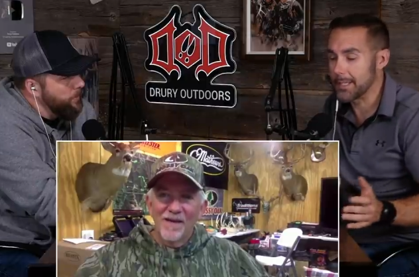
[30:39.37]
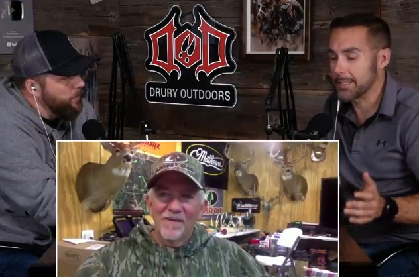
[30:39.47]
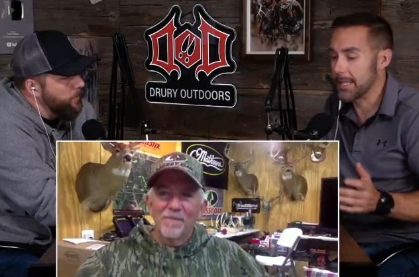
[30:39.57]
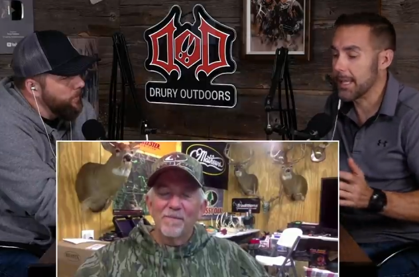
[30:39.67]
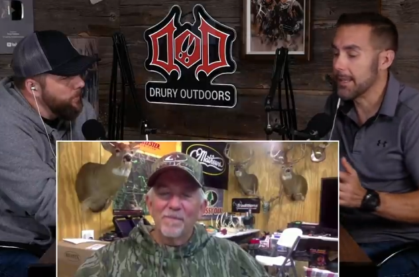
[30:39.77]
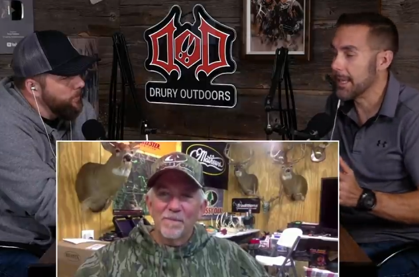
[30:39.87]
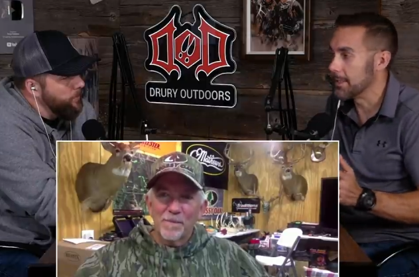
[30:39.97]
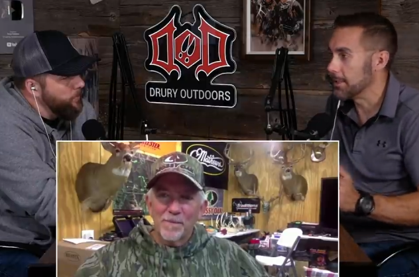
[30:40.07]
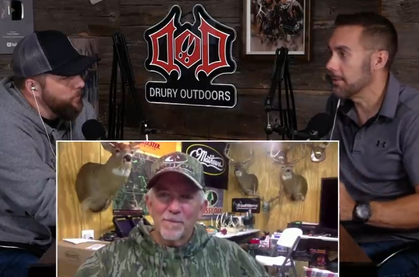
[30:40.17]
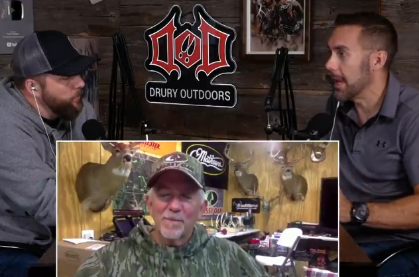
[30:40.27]

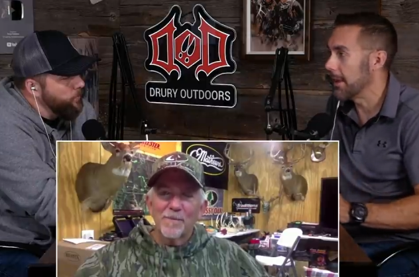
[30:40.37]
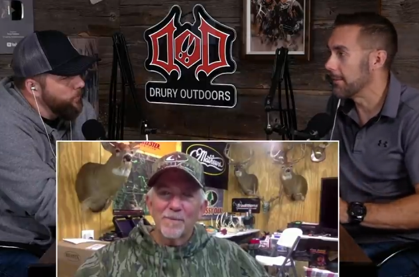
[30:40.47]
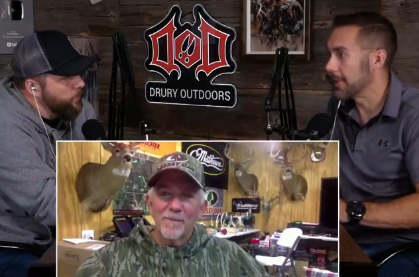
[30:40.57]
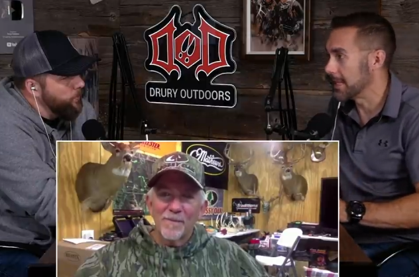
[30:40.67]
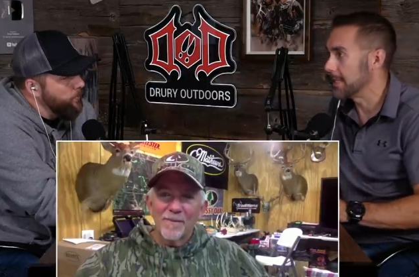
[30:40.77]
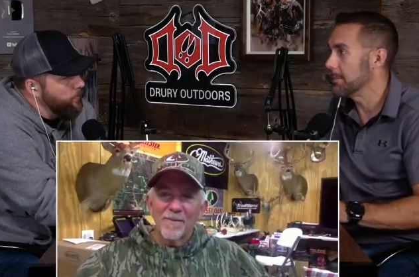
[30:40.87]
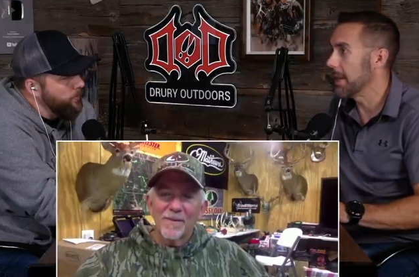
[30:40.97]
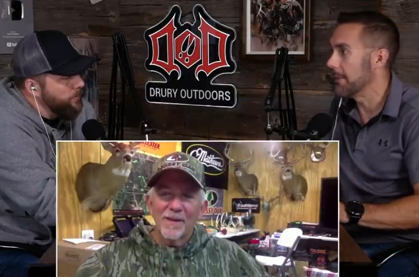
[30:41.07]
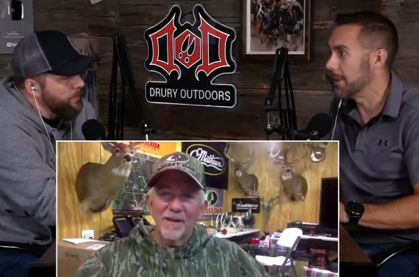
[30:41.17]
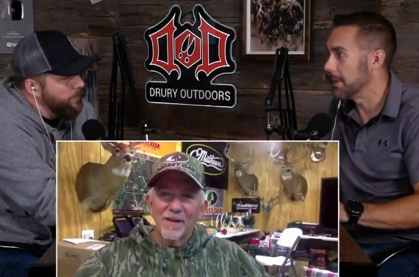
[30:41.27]
Speaker 1: seem
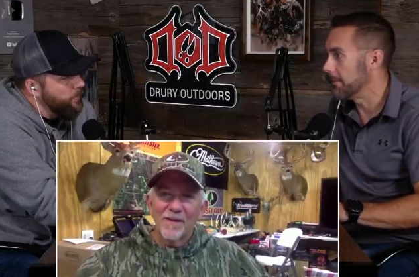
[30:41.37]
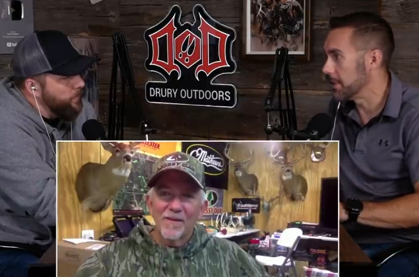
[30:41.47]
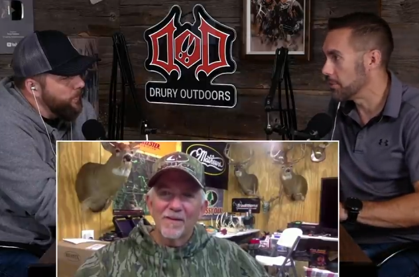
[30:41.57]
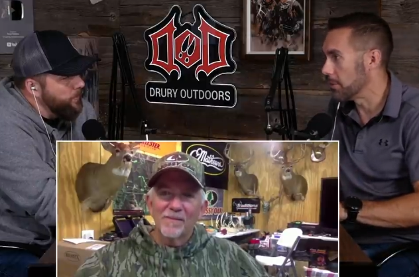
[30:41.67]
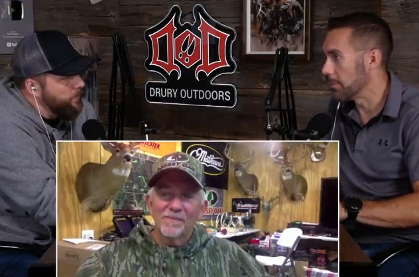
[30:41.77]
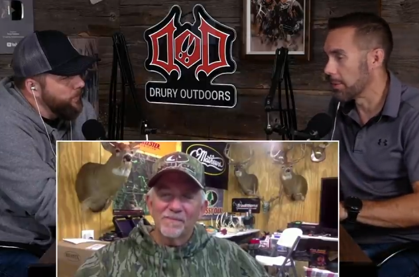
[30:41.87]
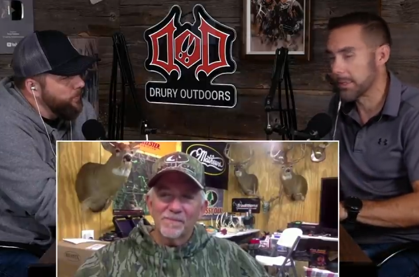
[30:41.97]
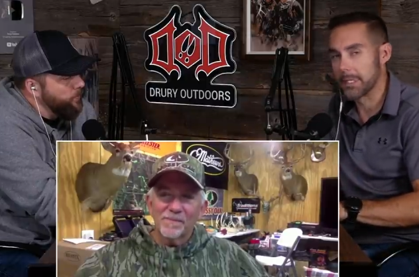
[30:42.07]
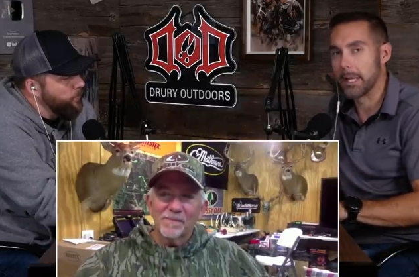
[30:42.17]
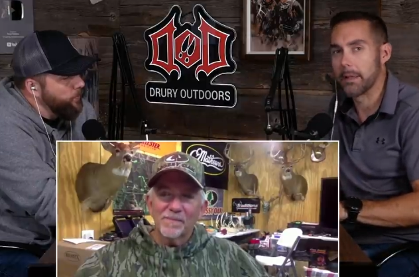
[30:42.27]
to have individual
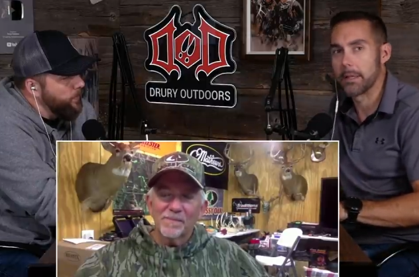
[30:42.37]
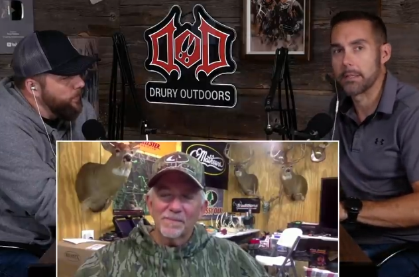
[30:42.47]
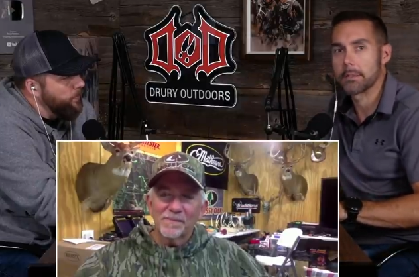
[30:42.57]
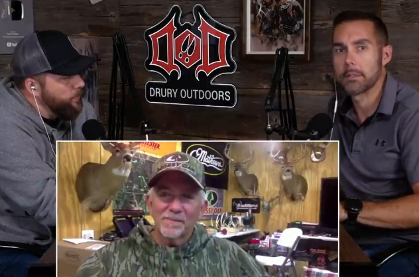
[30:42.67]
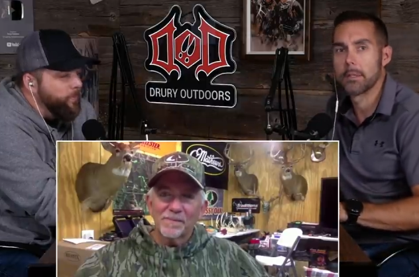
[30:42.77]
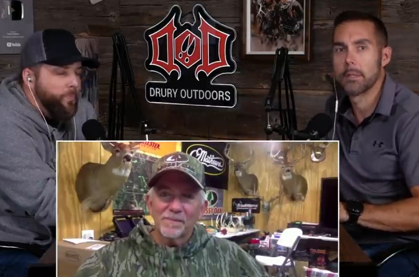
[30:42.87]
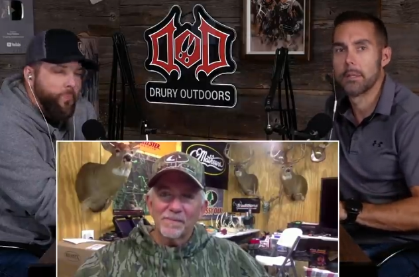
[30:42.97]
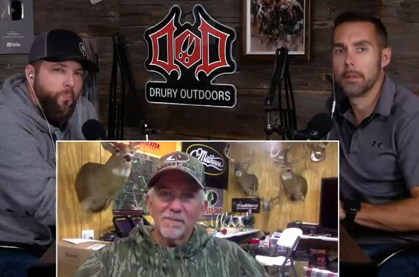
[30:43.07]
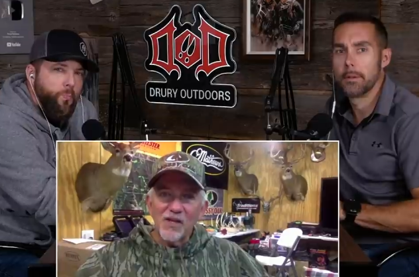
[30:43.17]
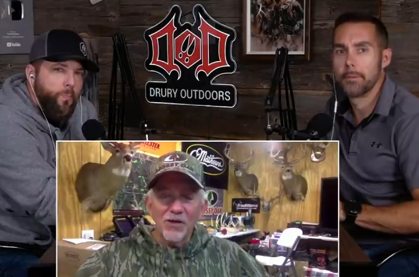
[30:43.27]
personalities.
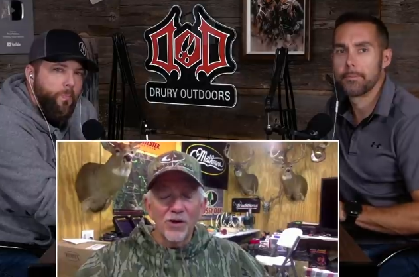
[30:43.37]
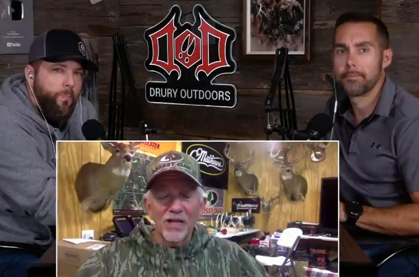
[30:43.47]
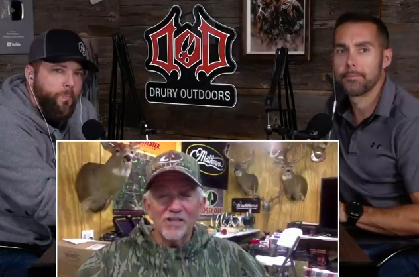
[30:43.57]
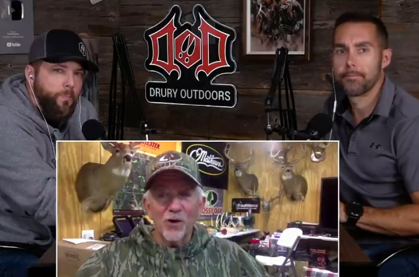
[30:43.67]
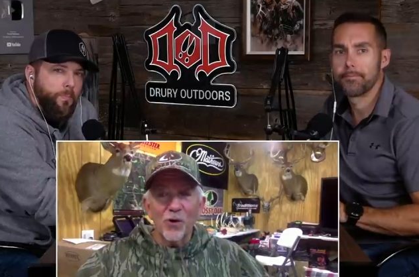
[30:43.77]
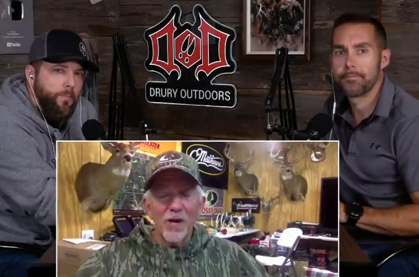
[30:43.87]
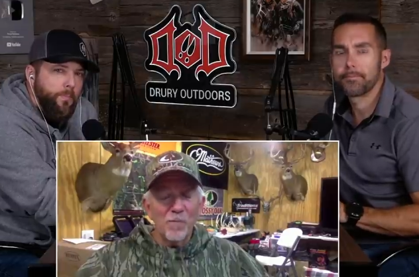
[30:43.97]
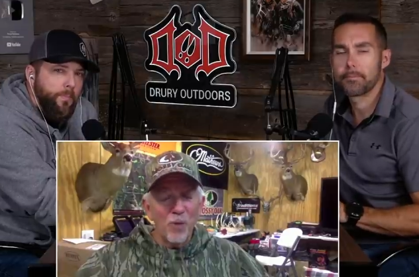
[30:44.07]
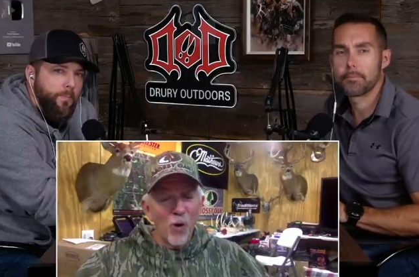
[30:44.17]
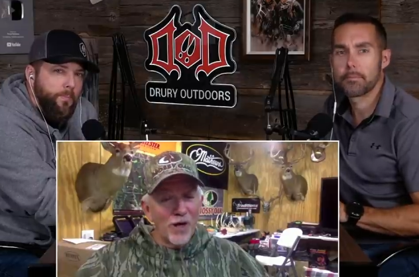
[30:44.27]
Speaker 2: You know, that's a
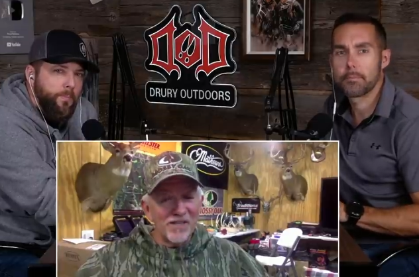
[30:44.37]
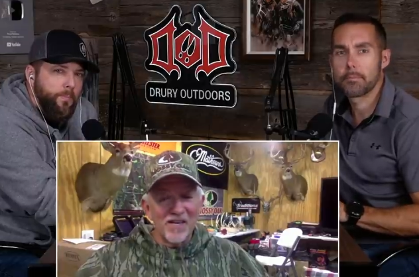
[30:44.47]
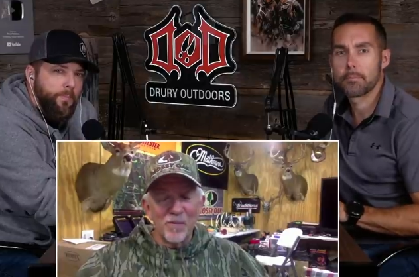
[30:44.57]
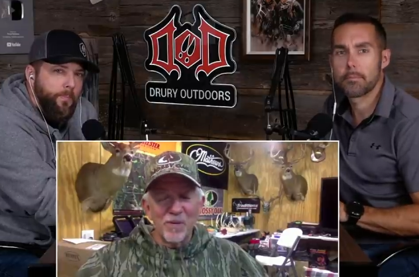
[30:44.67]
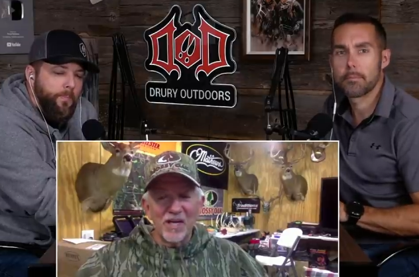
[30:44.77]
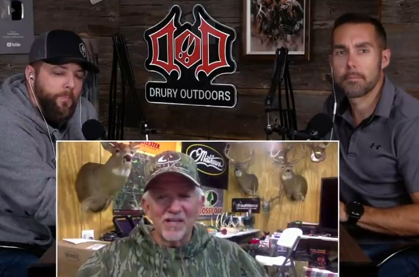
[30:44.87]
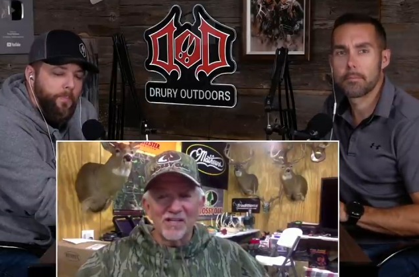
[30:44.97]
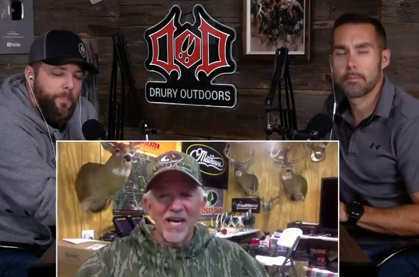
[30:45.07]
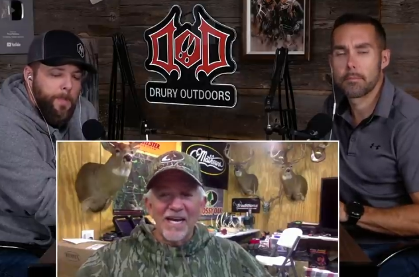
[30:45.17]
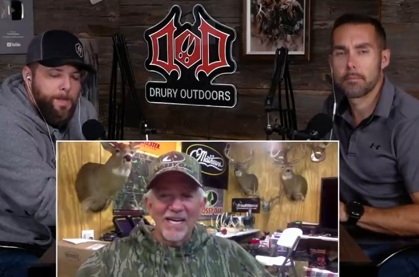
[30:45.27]
great point, Tim,
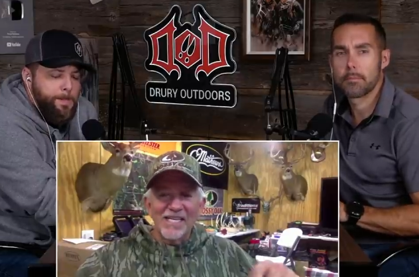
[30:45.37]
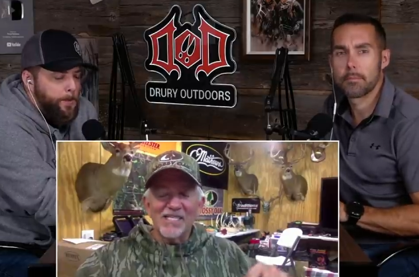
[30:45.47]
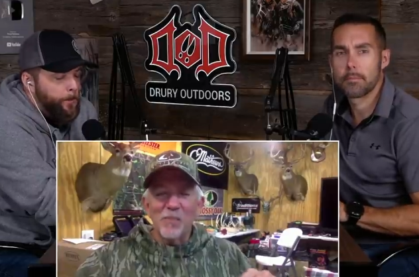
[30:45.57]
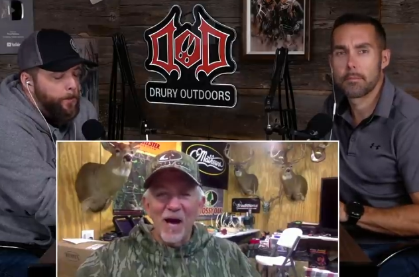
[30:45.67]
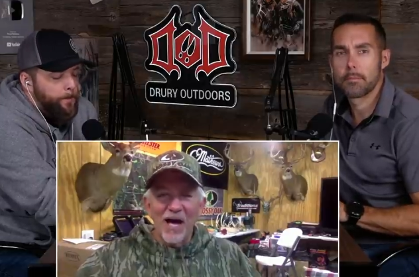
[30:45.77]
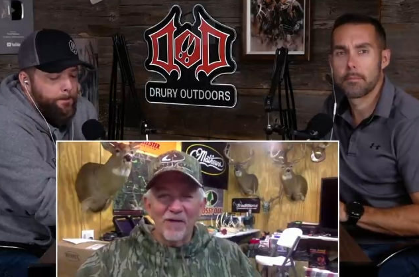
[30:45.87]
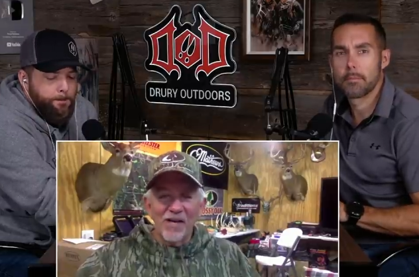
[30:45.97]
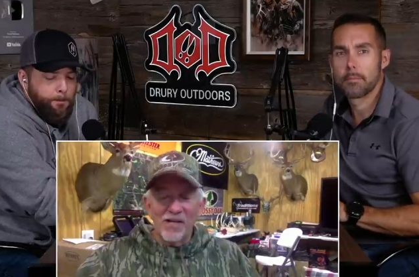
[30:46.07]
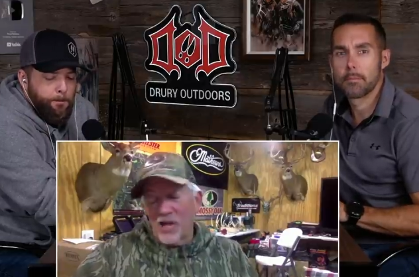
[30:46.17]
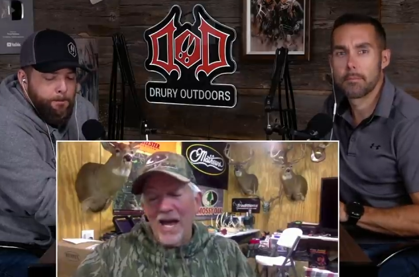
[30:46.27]
because it's
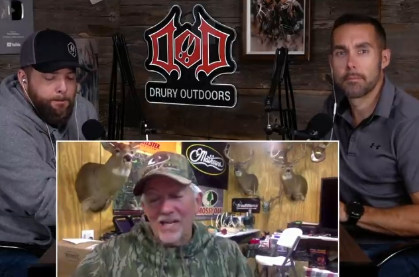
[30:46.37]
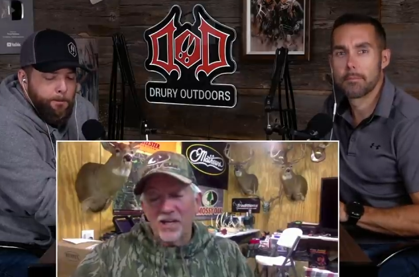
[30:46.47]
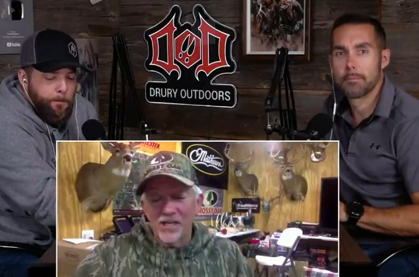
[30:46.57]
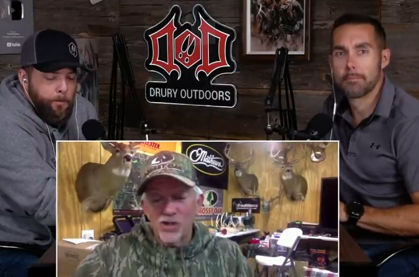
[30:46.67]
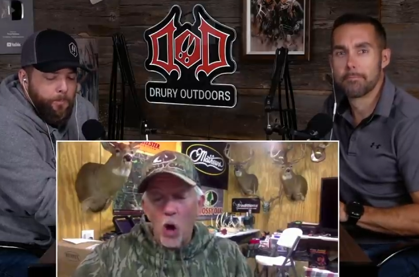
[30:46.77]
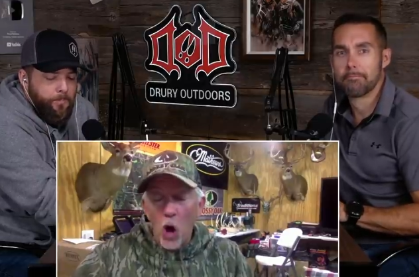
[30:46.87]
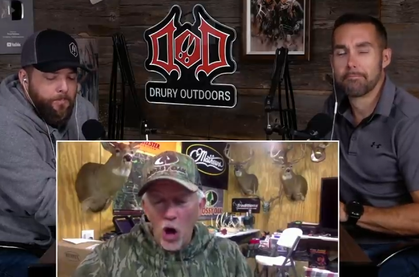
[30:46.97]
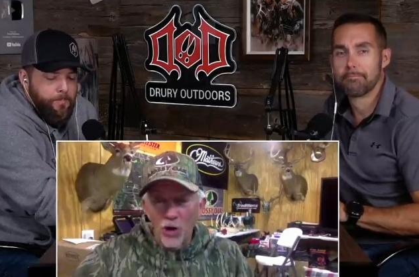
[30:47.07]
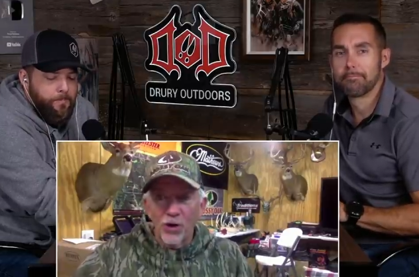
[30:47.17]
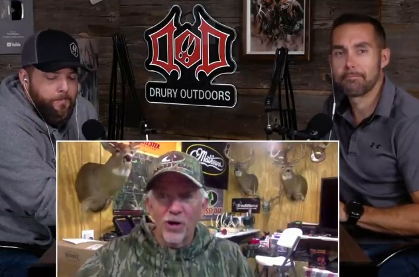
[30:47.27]

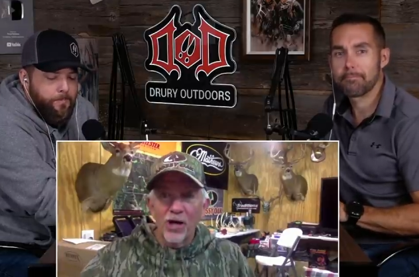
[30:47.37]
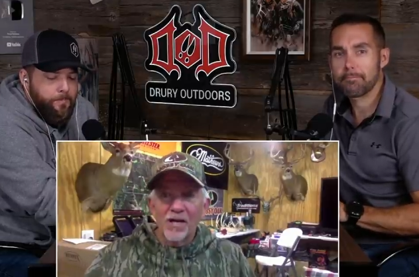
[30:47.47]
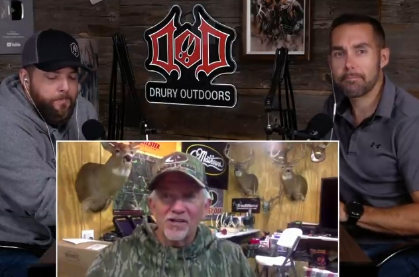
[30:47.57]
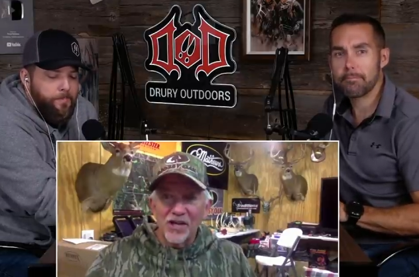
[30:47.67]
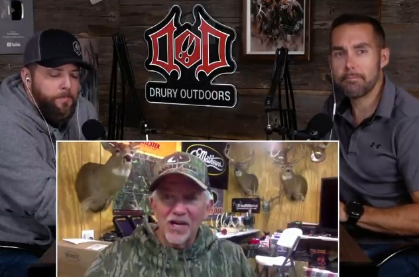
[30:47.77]
harder